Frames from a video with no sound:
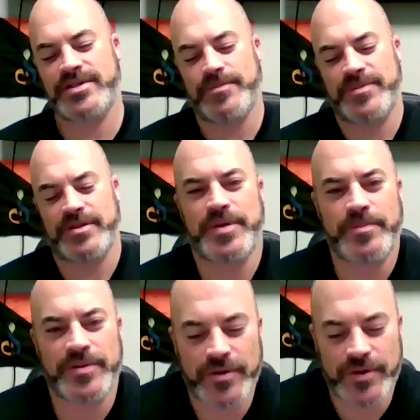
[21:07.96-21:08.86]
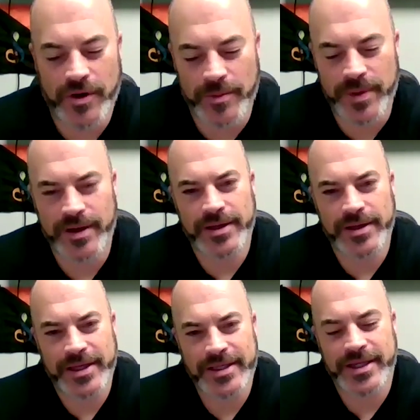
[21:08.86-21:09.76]
something people don't know about?
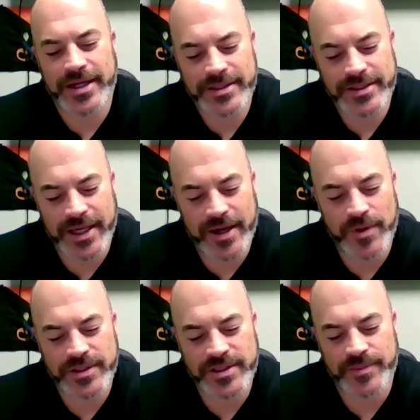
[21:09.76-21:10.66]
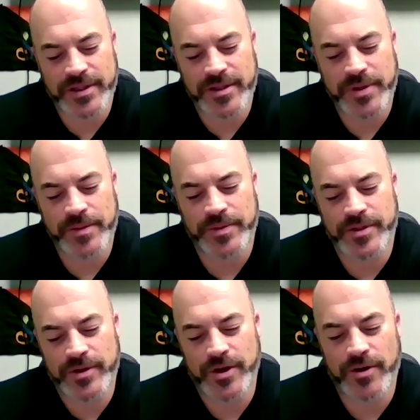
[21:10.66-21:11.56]
It does, yeah. What's something that people
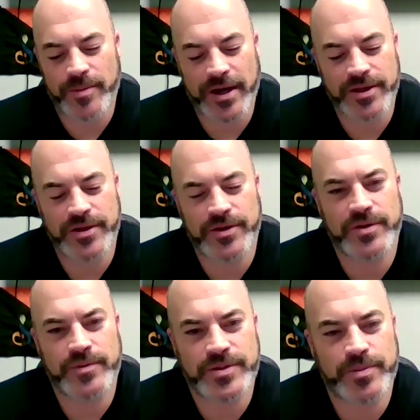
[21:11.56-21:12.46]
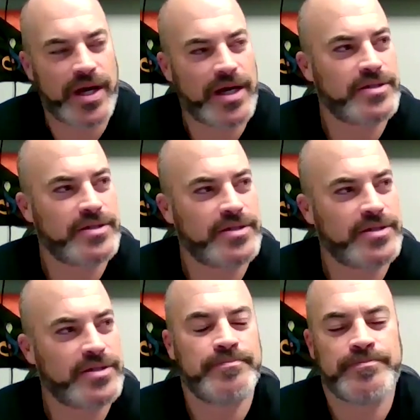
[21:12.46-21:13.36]
don't know about you that would surprise
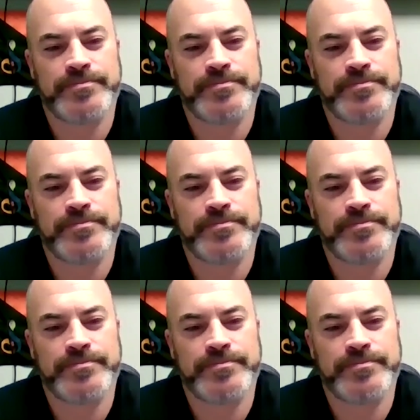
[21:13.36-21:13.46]
them?